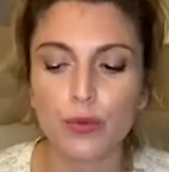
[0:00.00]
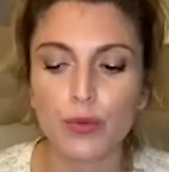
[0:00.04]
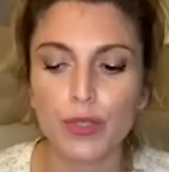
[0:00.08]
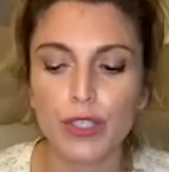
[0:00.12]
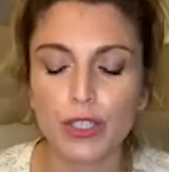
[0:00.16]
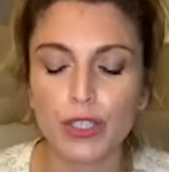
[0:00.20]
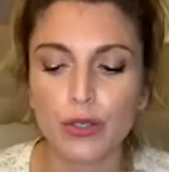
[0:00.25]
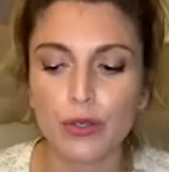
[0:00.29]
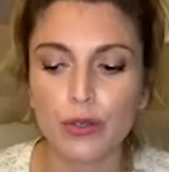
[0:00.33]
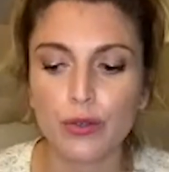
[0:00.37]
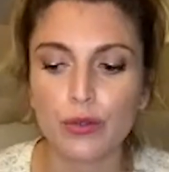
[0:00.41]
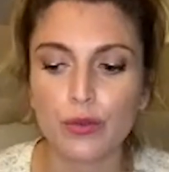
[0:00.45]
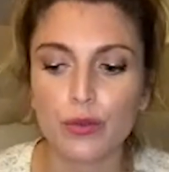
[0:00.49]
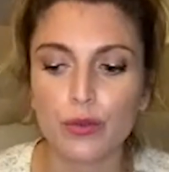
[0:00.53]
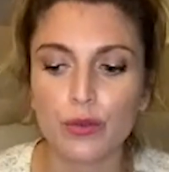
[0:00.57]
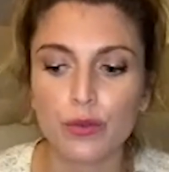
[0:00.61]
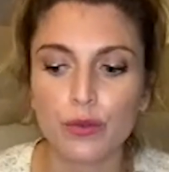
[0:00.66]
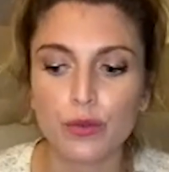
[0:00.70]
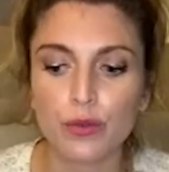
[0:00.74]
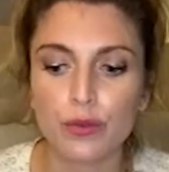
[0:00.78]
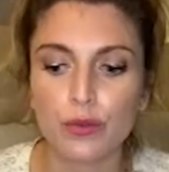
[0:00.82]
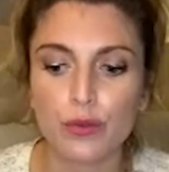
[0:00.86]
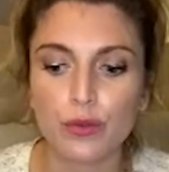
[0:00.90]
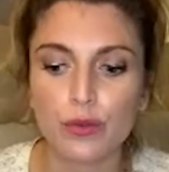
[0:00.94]
you know,
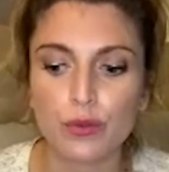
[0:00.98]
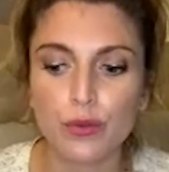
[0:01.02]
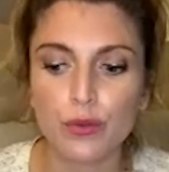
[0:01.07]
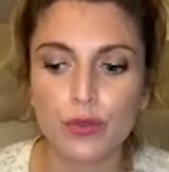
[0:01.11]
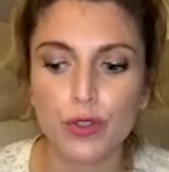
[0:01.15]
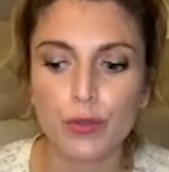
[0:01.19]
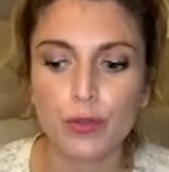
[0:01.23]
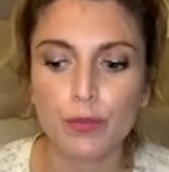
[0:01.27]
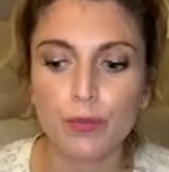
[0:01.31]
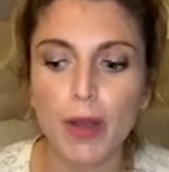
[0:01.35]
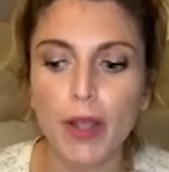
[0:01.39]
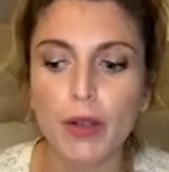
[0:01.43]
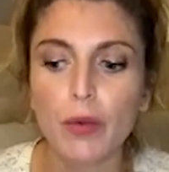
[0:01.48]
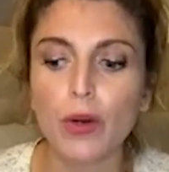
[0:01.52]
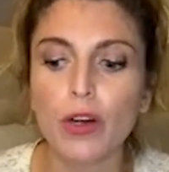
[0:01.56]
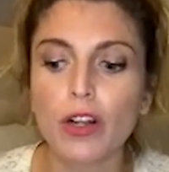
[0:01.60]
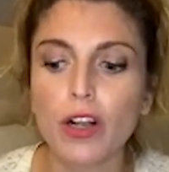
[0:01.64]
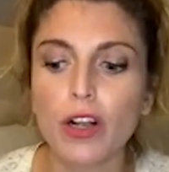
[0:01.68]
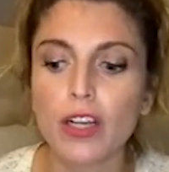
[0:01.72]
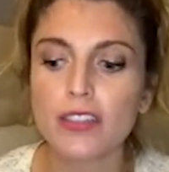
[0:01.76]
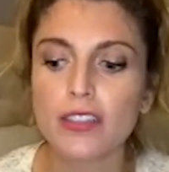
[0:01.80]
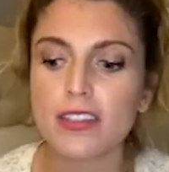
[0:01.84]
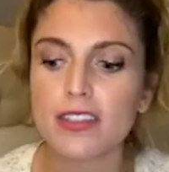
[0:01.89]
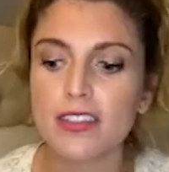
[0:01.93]
my work
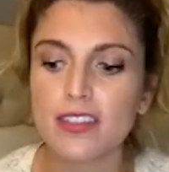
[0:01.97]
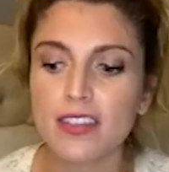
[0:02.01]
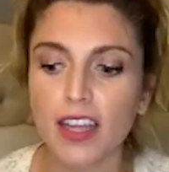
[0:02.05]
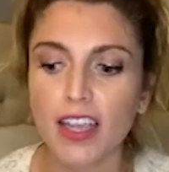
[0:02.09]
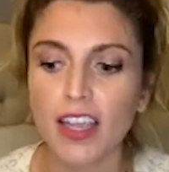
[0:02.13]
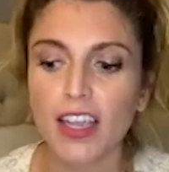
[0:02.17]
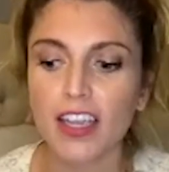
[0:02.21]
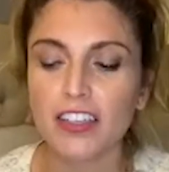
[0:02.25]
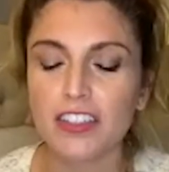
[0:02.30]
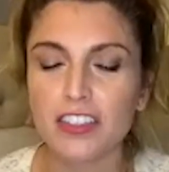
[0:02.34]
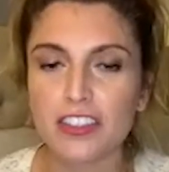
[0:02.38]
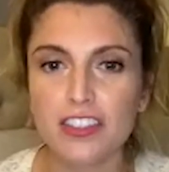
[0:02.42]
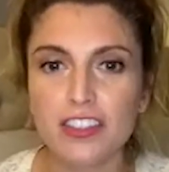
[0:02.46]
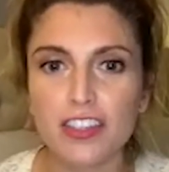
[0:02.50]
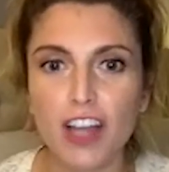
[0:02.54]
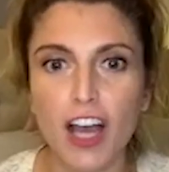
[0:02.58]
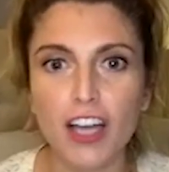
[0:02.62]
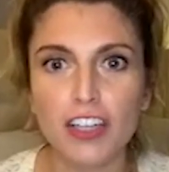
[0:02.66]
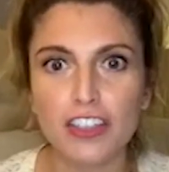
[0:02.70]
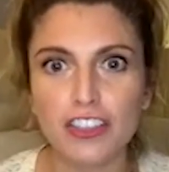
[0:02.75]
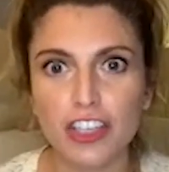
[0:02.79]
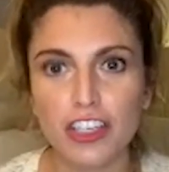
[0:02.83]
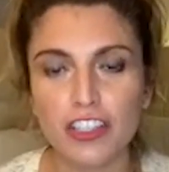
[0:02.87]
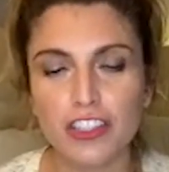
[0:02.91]
on stage is
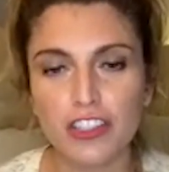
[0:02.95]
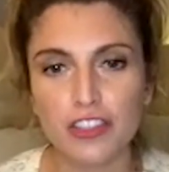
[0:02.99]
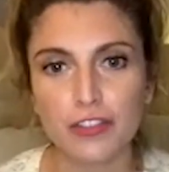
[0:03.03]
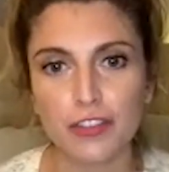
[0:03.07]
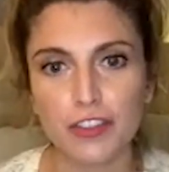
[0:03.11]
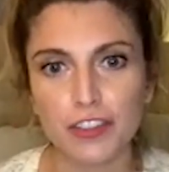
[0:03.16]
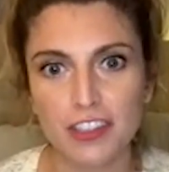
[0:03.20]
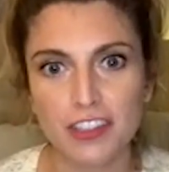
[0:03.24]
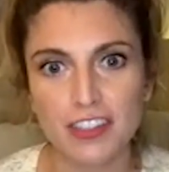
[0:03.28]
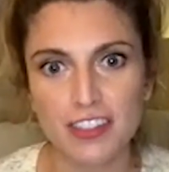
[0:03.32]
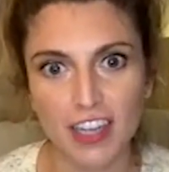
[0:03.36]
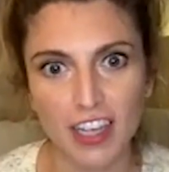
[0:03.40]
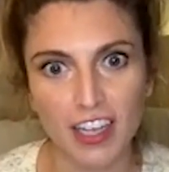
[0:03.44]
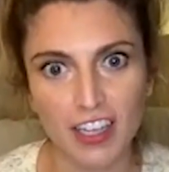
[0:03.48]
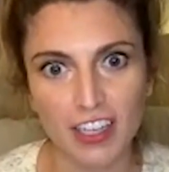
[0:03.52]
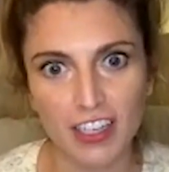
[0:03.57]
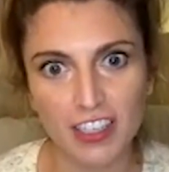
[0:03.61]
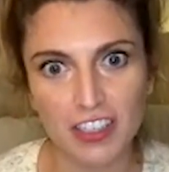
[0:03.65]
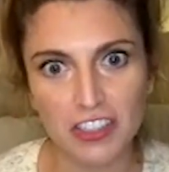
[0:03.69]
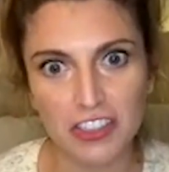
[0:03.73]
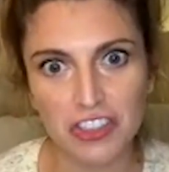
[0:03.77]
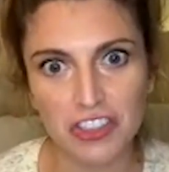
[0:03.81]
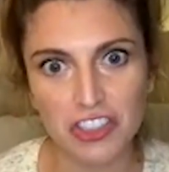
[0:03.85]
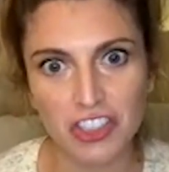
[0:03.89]
not just for the
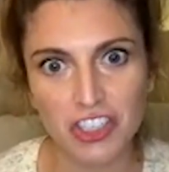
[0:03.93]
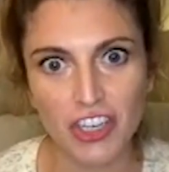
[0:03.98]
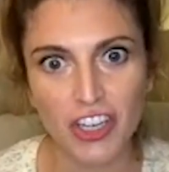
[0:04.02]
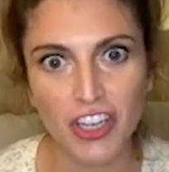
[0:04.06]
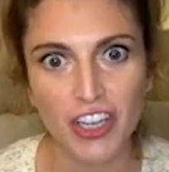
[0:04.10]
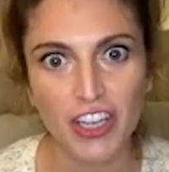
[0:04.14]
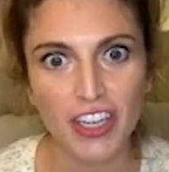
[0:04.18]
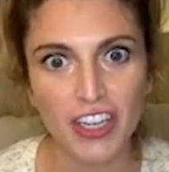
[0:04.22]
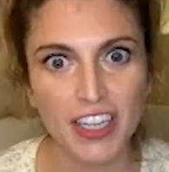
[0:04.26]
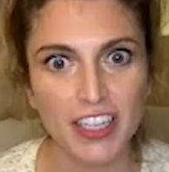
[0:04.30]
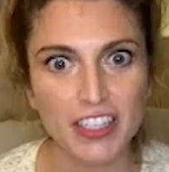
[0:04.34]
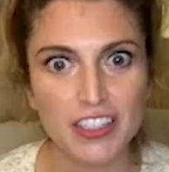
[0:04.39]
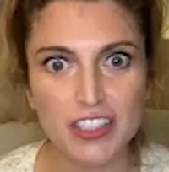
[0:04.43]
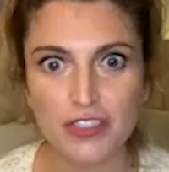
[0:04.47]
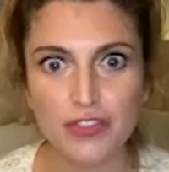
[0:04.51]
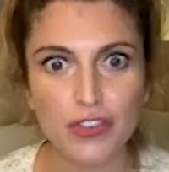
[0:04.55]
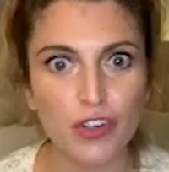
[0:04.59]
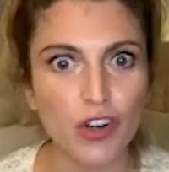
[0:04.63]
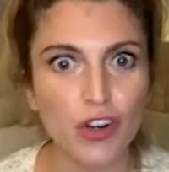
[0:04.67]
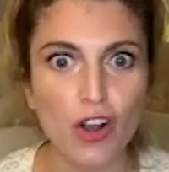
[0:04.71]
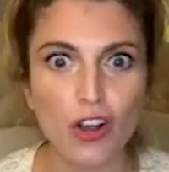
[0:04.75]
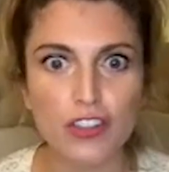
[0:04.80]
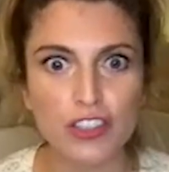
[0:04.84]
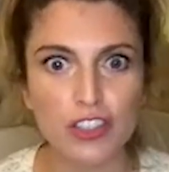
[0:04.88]
stage. it's
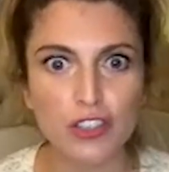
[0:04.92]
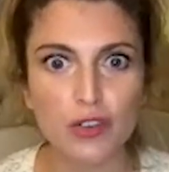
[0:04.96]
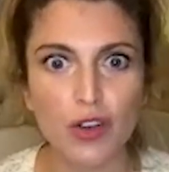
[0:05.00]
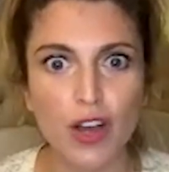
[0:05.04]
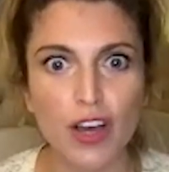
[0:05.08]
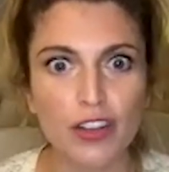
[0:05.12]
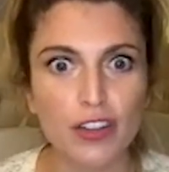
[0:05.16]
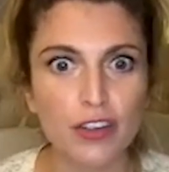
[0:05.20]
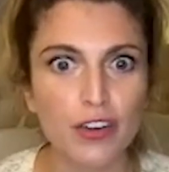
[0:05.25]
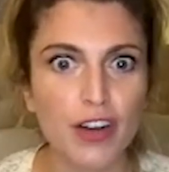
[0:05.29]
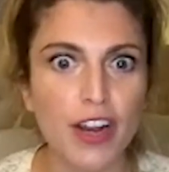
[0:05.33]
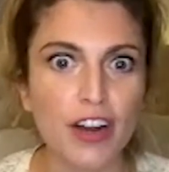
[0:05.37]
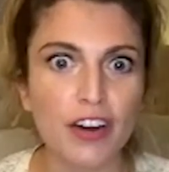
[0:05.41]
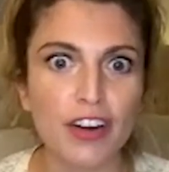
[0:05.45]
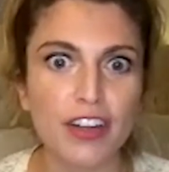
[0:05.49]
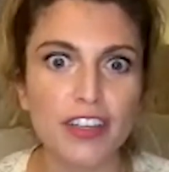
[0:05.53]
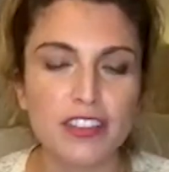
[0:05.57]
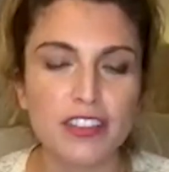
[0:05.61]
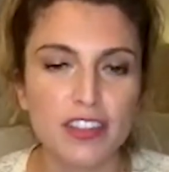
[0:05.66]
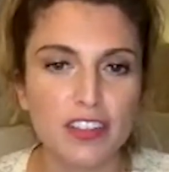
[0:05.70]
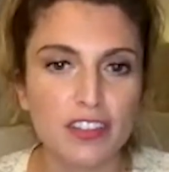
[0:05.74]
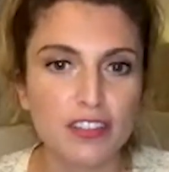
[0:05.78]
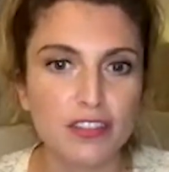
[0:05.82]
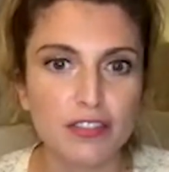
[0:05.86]
for also other
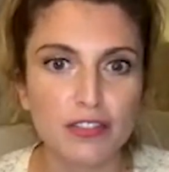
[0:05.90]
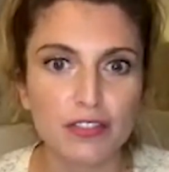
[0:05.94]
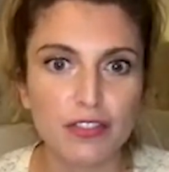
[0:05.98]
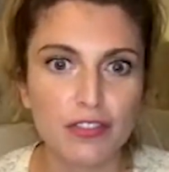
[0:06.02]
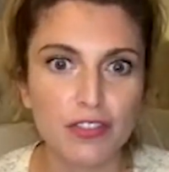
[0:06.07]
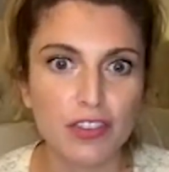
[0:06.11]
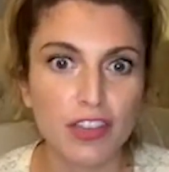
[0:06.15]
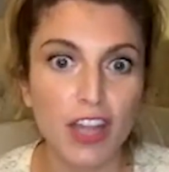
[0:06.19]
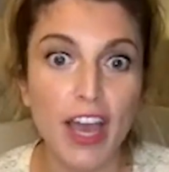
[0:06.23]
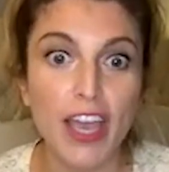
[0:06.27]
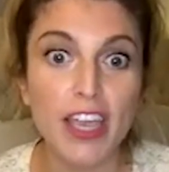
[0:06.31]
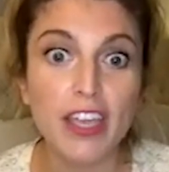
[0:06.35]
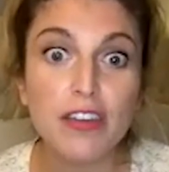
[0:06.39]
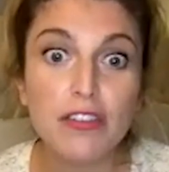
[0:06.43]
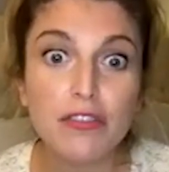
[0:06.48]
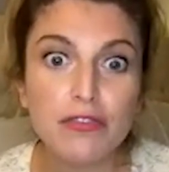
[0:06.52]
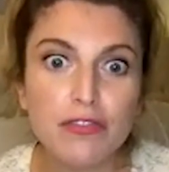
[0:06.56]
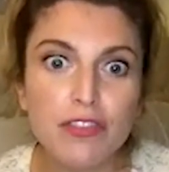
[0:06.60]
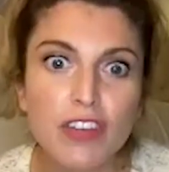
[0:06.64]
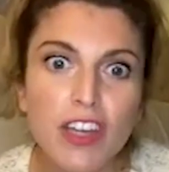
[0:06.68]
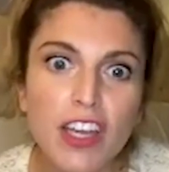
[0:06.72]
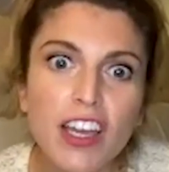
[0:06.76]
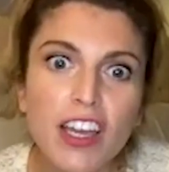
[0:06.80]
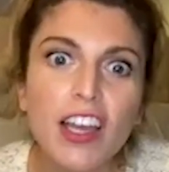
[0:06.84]
areas of life.